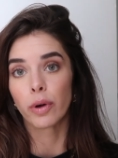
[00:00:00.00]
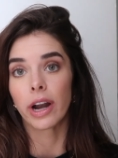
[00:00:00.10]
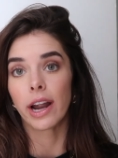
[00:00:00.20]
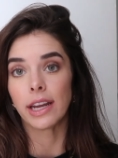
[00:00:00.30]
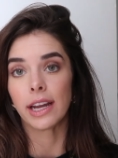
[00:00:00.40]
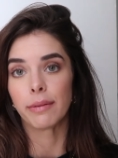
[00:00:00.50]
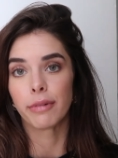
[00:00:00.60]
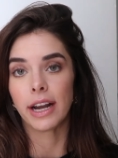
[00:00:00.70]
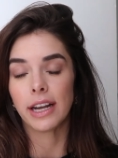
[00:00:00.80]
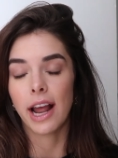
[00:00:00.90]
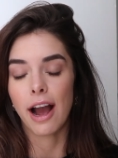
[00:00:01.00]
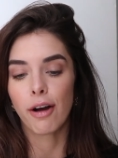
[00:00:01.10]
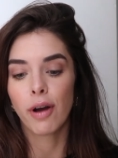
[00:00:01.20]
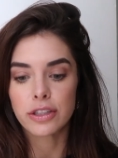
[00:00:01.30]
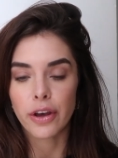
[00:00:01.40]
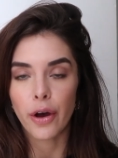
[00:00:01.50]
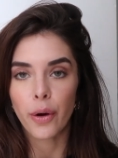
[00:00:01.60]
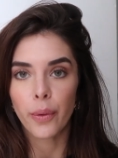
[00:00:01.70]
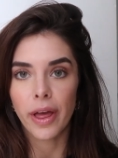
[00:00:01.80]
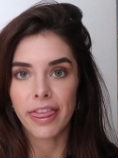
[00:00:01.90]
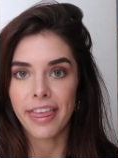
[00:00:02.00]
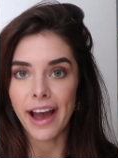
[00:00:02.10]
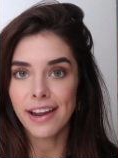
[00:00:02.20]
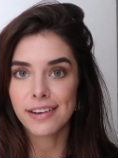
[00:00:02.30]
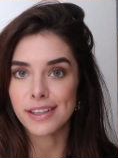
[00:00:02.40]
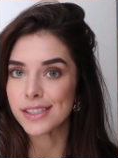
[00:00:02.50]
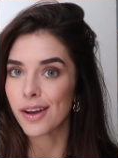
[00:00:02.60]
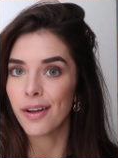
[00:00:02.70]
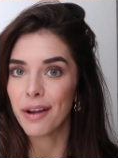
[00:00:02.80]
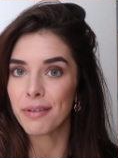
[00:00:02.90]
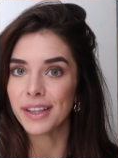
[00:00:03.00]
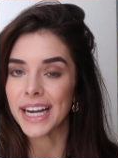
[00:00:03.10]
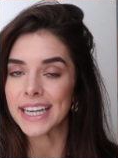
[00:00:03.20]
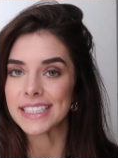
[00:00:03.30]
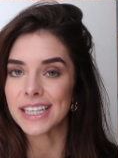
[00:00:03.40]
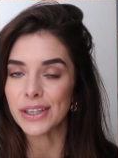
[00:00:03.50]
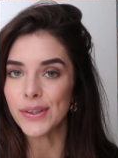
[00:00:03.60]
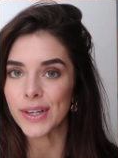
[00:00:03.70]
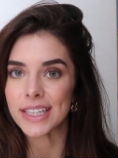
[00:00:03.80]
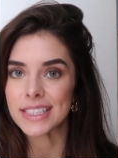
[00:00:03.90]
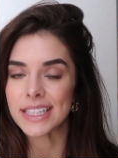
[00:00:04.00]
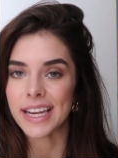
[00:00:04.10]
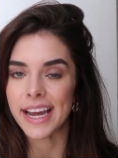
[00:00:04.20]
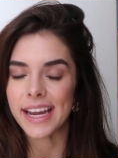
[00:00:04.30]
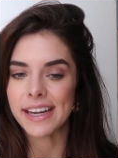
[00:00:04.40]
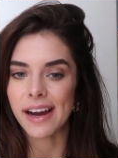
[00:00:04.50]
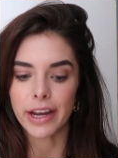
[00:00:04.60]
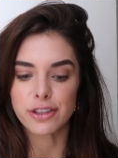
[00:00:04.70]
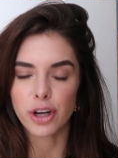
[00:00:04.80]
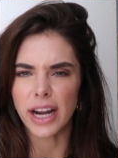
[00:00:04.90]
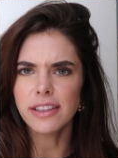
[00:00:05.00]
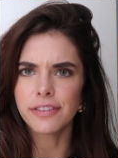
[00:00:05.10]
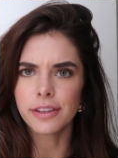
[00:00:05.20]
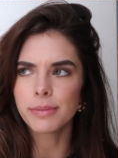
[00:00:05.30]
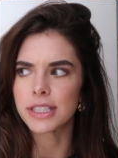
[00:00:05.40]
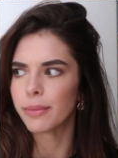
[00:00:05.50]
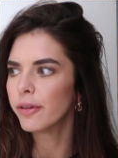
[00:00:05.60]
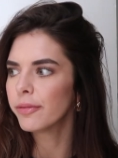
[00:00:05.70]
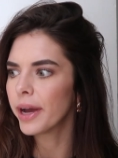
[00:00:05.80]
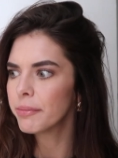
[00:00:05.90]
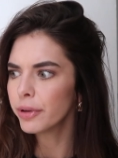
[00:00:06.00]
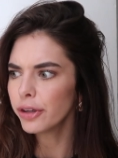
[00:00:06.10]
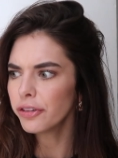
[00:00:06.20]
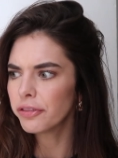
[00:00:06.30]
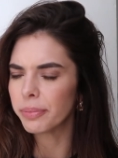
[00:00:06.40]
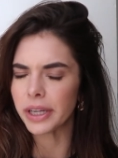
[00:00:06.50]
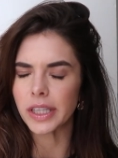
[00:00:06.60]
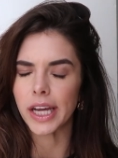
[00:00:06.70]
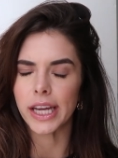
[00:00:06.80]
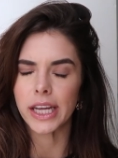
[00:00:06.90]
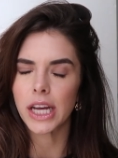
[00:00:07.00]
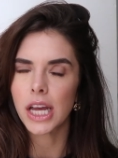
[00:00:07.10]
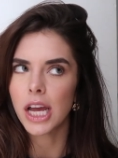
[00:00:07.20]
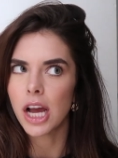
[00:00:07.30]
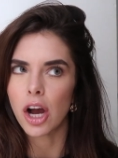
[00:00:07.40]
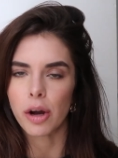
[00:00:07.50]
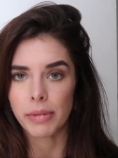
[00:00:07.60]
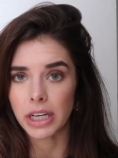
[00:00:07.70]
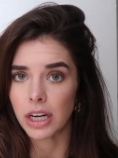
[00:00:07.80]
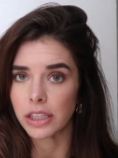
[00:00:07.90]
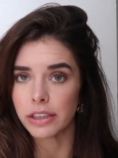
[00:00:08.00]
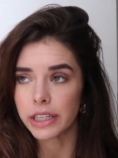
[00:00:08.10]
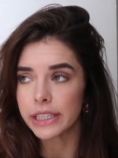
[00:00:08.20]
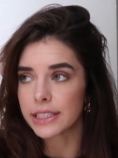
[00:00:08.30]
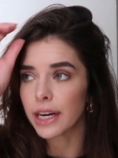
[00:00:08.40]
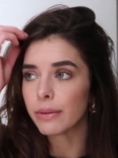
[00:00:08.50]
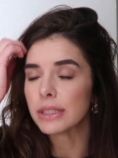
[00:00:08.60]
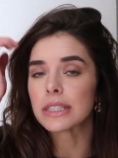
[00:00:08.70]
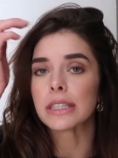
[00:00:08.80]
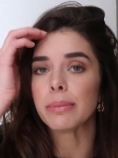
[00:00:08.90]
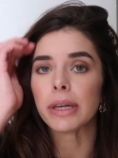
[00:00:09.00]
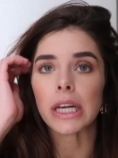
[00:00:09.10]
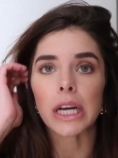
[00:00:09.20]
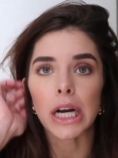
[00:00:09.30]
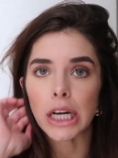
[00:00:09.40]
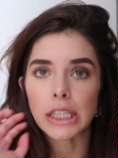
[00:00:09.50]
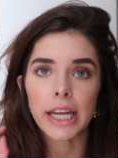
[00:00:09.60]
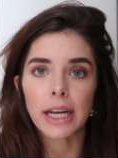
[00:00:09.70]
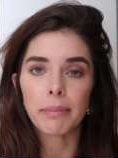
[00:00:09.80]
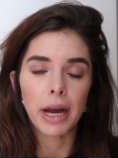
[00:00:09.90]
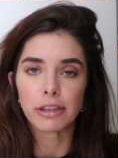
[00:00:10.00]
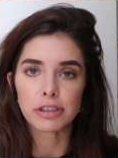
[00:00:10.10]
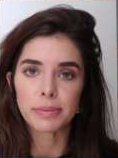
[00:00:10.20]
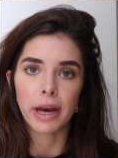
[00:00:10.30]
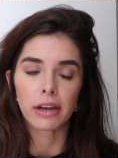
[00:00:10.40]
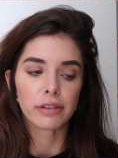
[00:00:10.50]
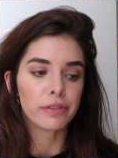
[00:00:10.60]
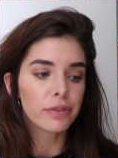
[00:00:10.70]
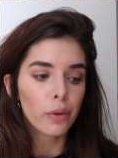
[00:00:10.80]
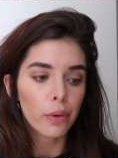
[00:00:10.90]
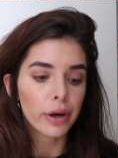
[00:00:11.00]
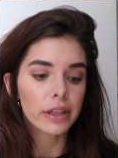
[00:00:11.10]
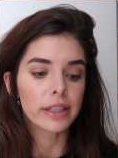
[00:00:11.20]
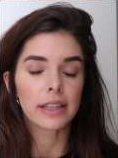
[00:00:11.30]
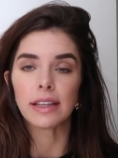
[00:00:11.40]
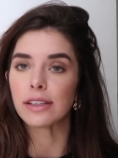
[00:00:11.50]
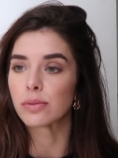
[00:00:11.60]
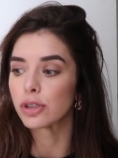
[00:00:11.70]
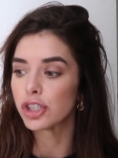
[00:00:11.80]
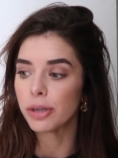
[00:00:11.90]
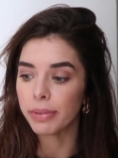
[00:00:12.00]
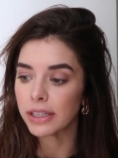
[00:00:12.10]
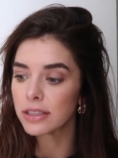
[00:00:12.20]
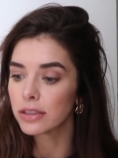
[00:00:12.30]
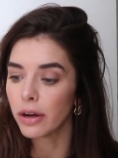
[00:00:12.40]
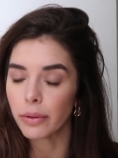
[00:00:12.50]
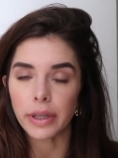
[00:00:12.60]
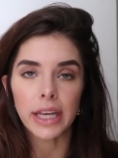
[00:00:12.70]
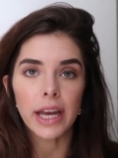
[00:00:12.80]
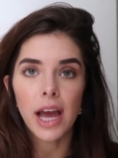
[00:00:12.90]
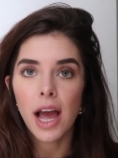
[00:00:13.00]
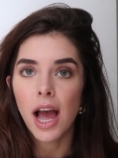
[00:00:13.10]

where I am right now. So that is all I really had to tell you guys today. I tried to film some of my move, but like oh my god you guys i was sleeping on like a mattress pad on the floor like things were shipping slowly